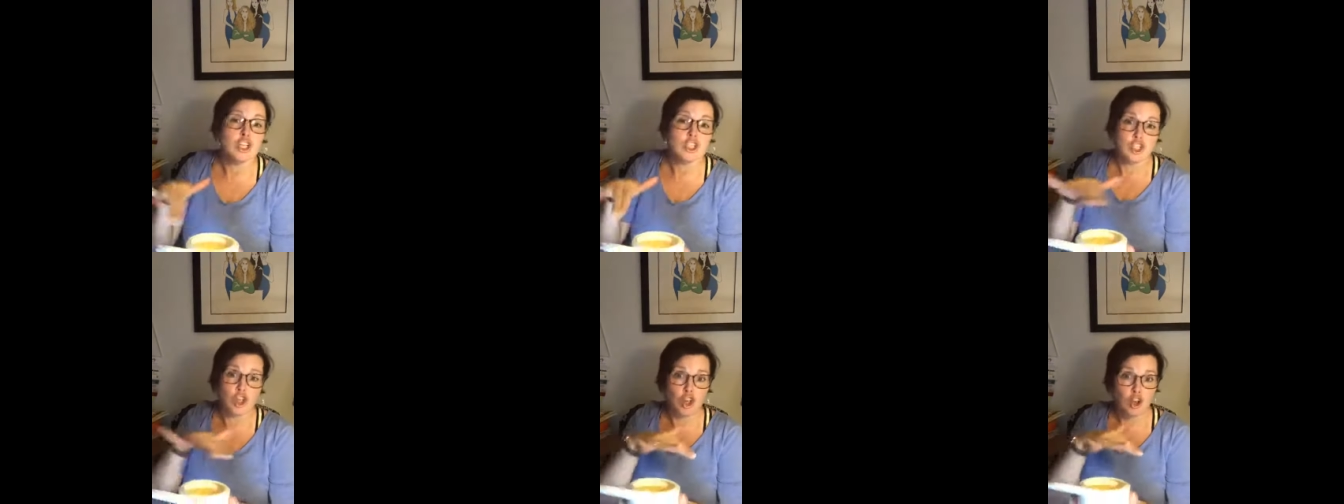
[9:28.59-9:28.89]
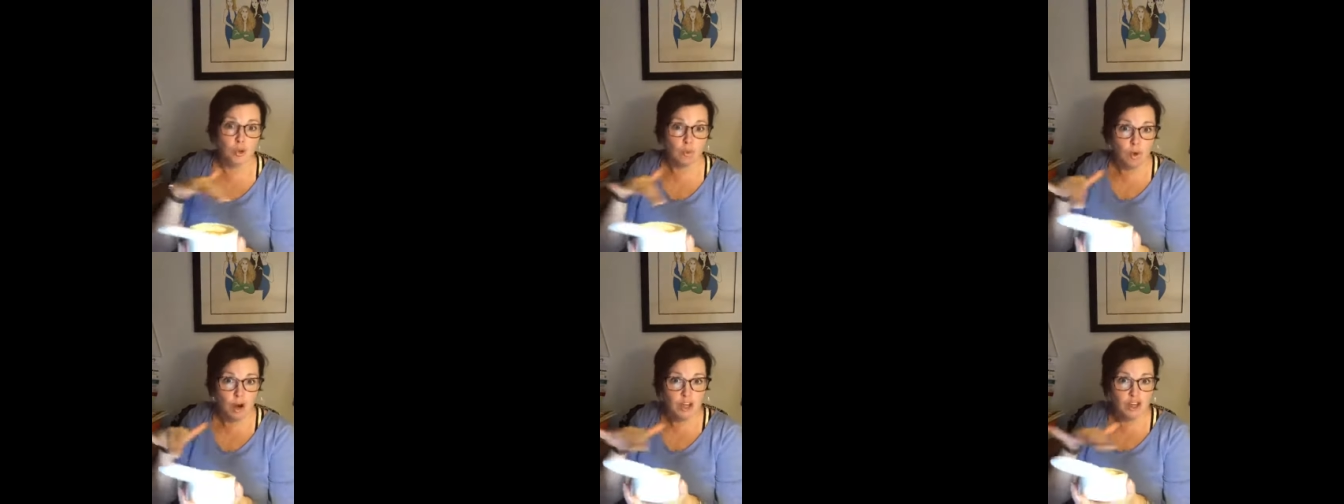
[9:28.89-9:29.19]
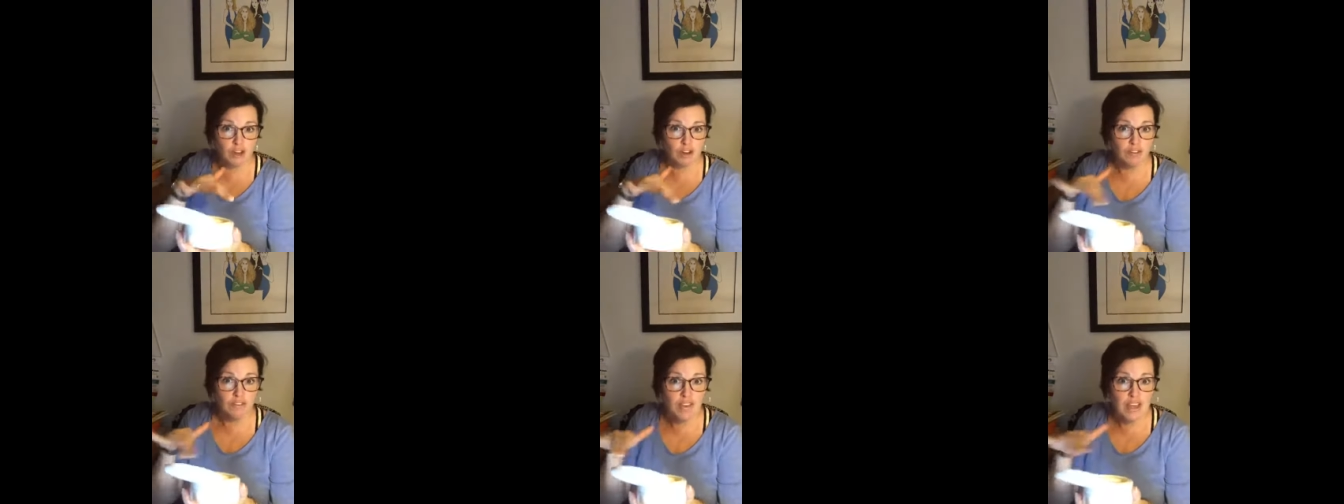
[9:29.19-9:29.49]
So you
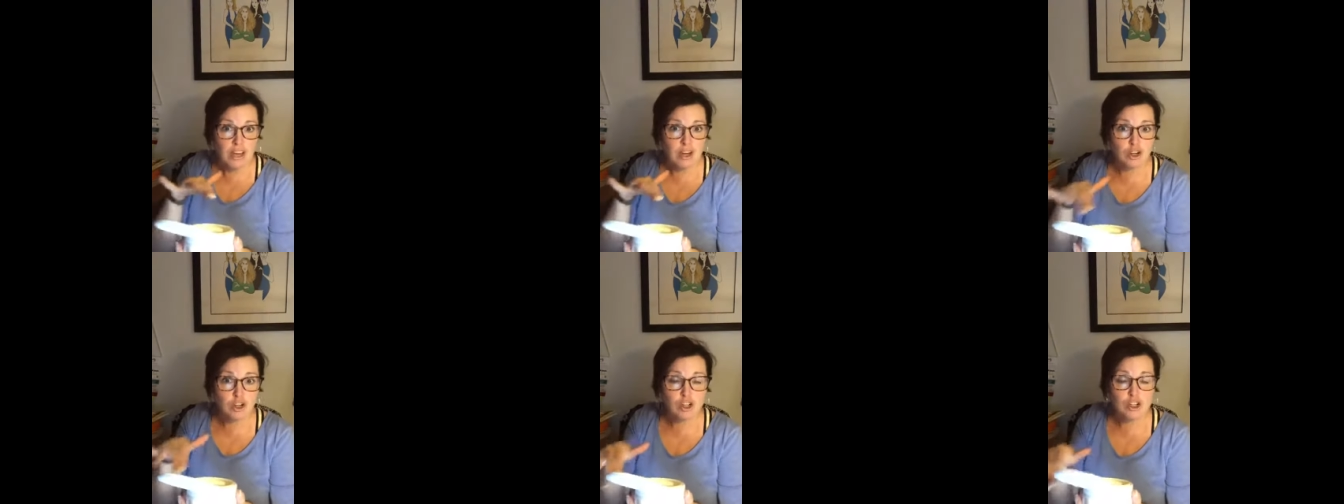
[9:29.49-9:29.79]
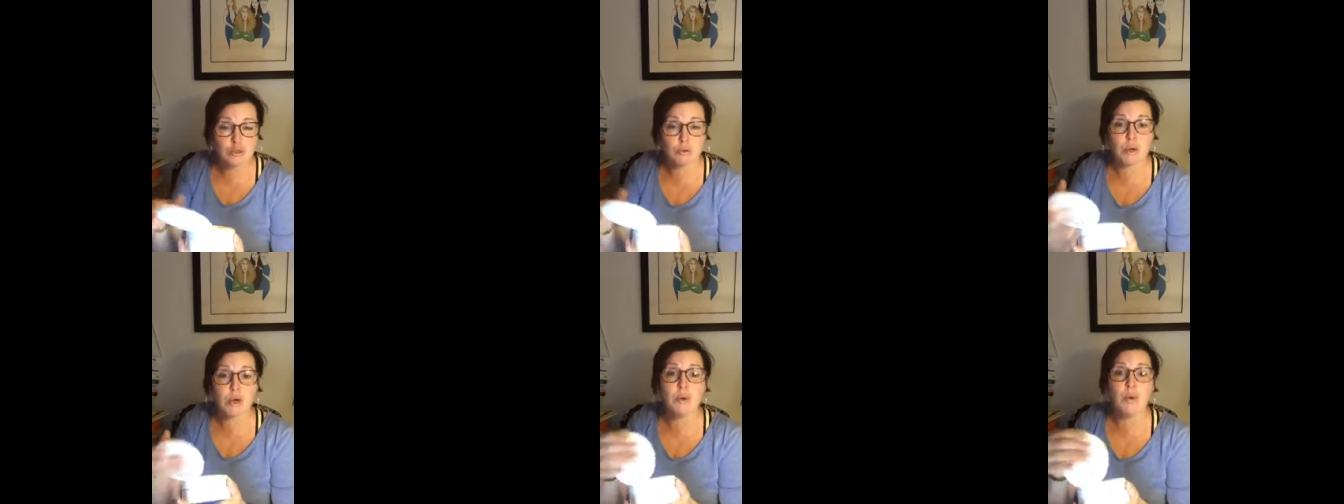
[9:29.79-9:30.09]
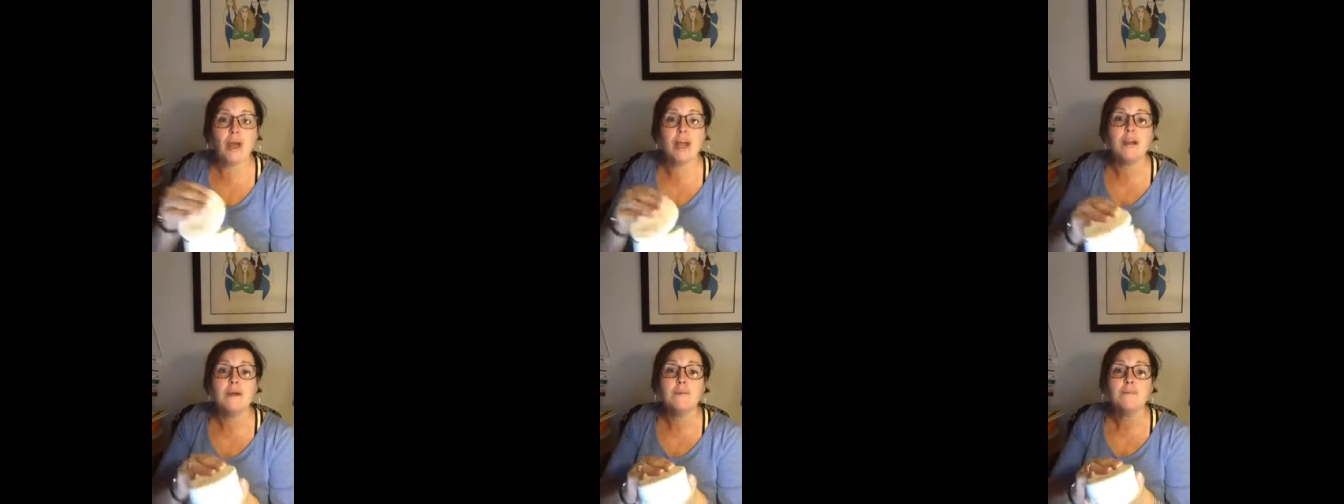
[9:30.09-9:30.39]
run your fingers
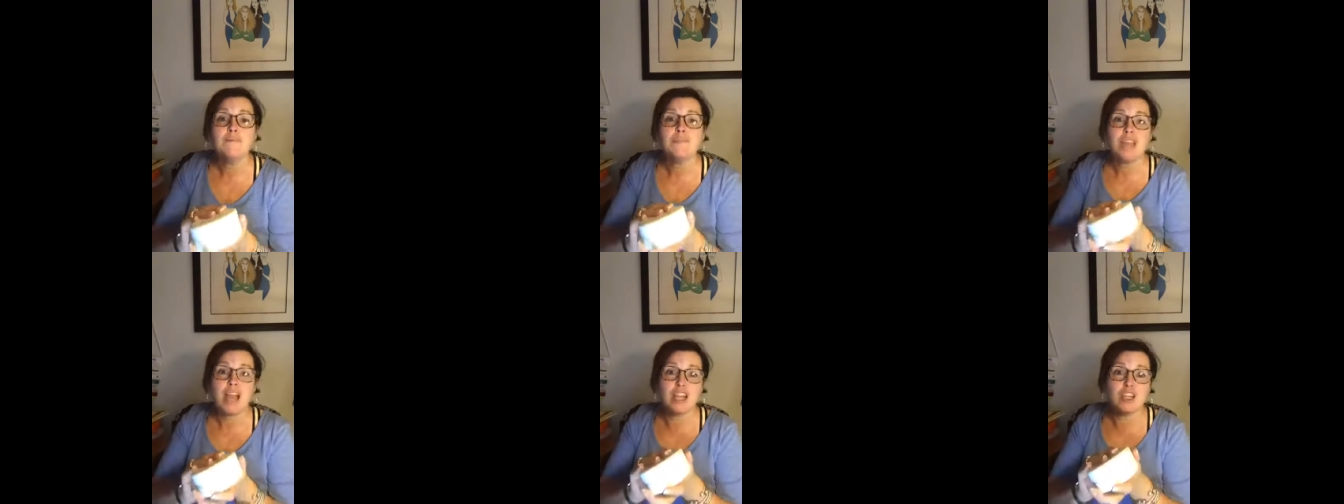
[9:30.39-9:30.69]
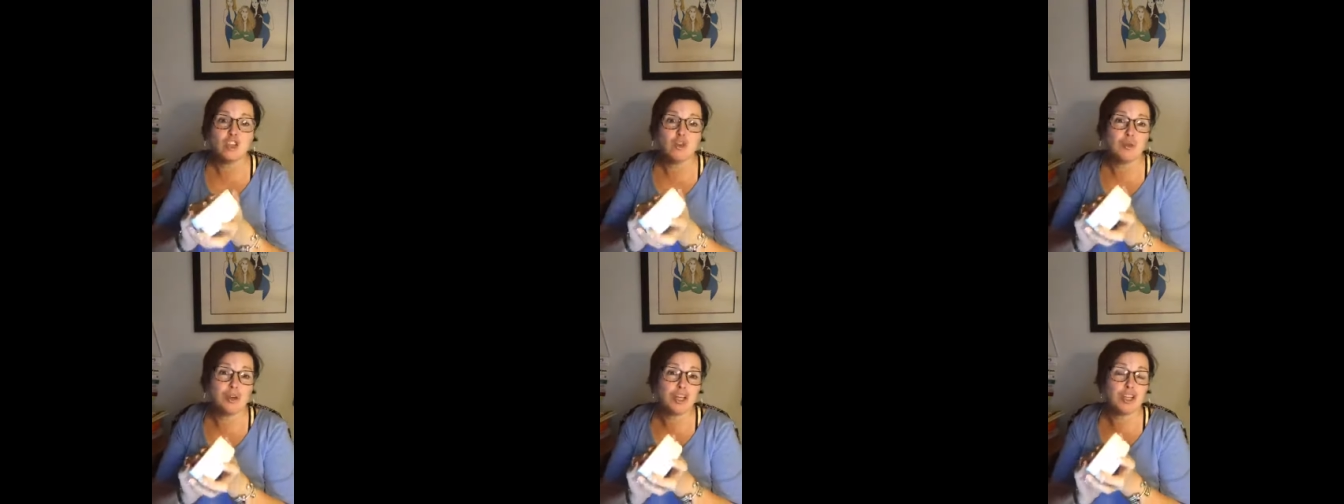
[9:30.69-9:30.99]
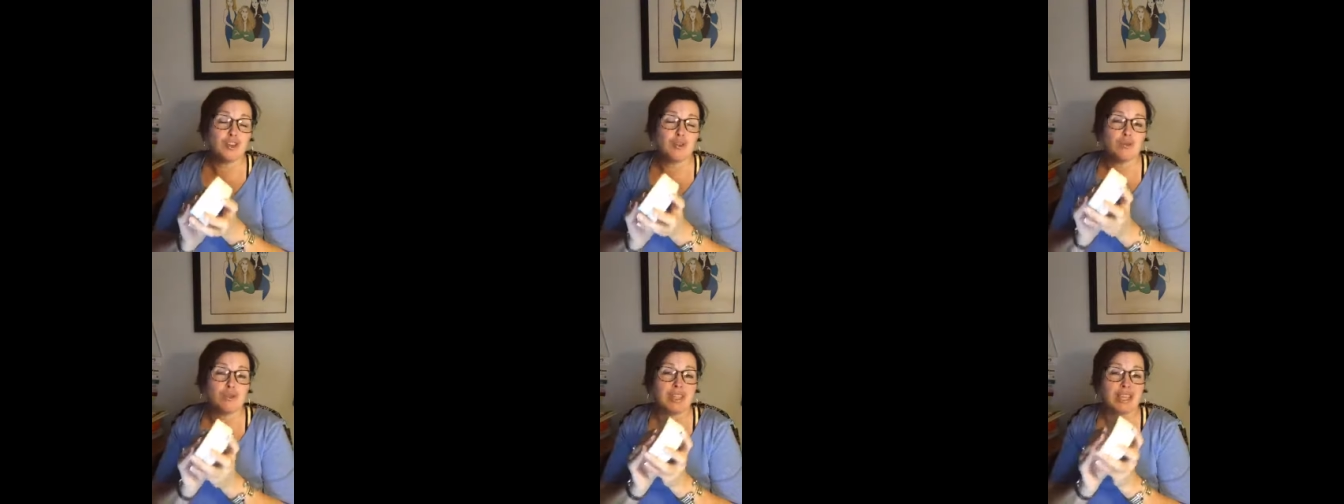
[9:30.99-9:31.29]
through it and you
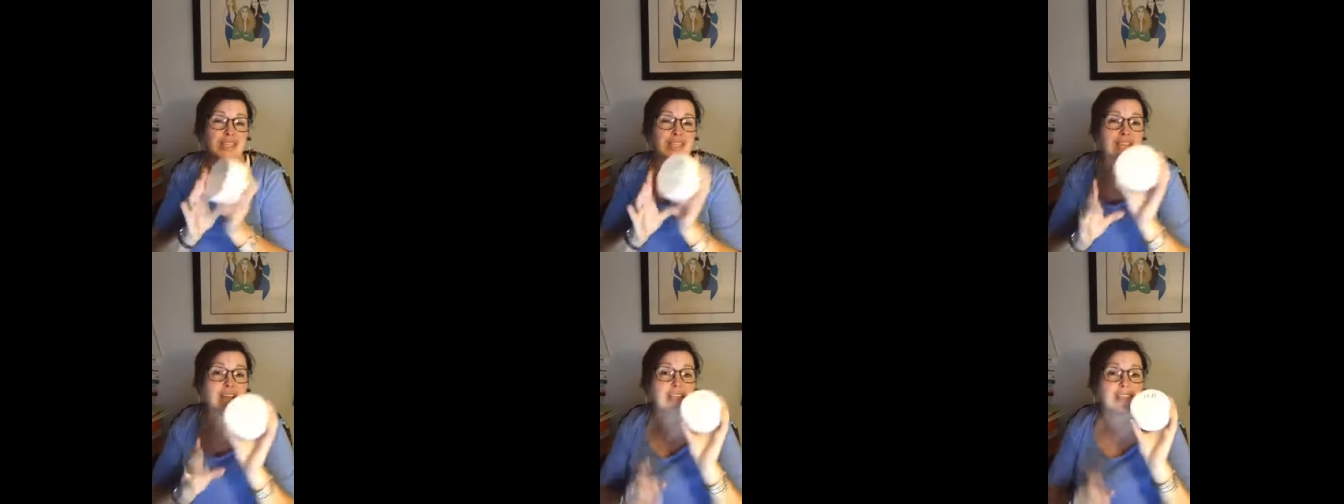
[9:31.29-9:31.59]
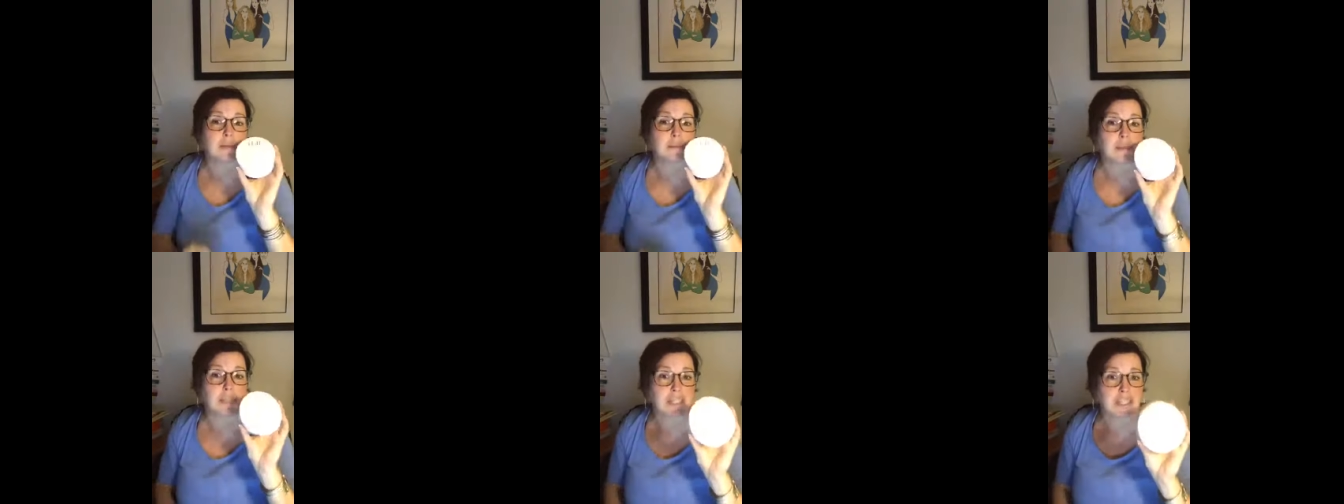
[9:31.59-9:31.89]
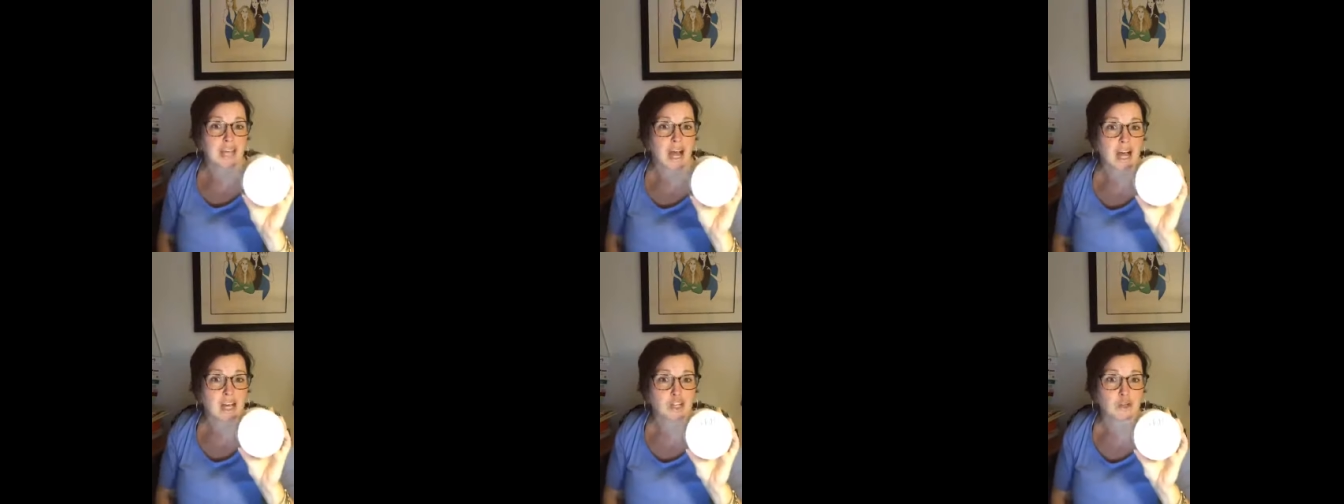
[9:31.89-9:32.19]
can use this as a
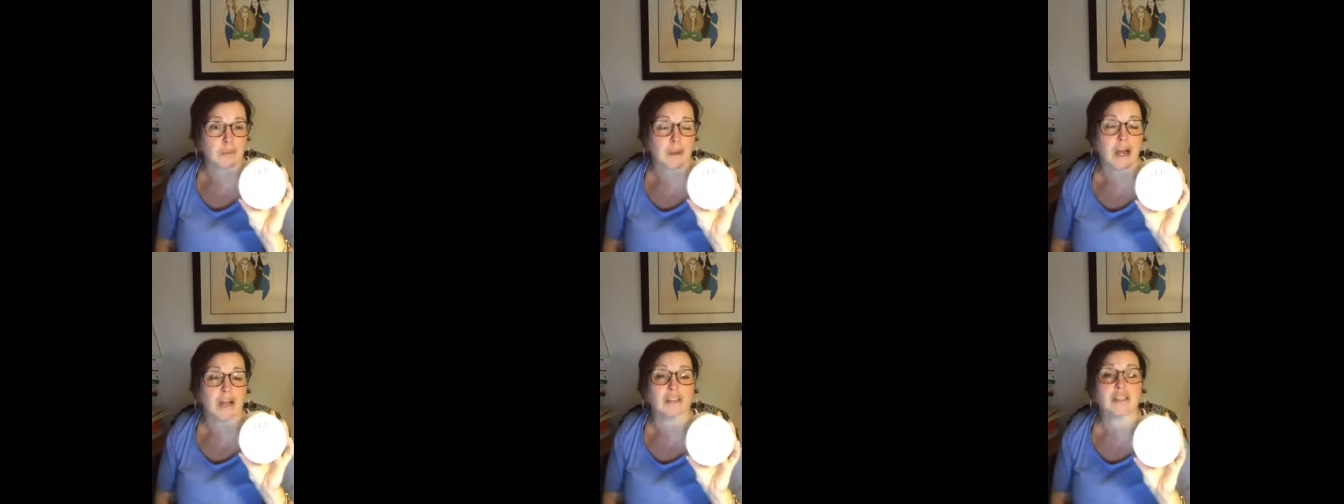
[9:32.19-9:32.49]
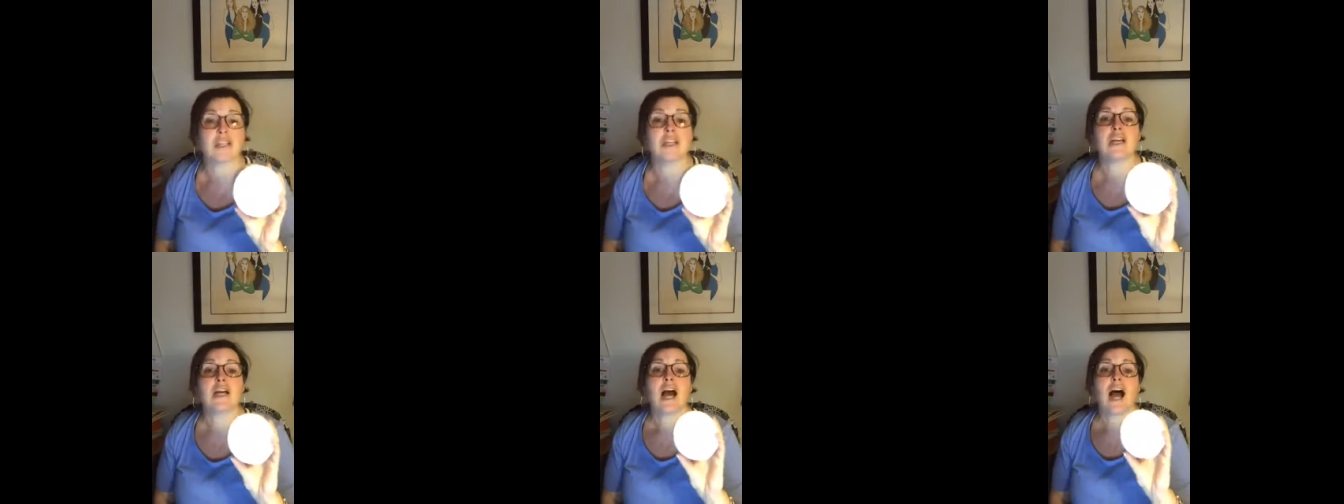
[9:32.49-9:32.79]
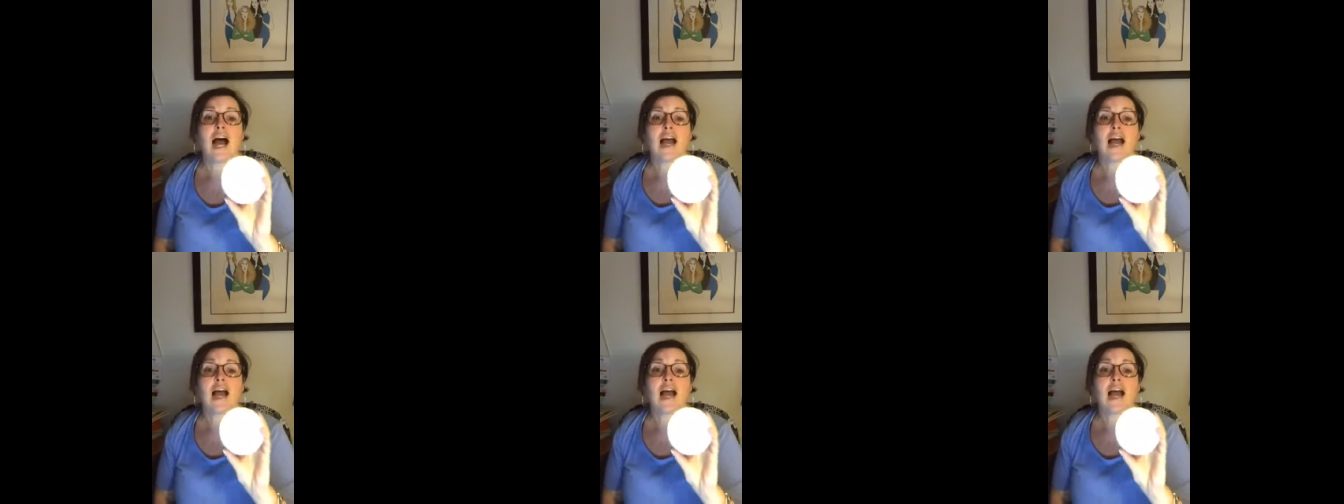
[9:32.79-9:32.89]
massage melt.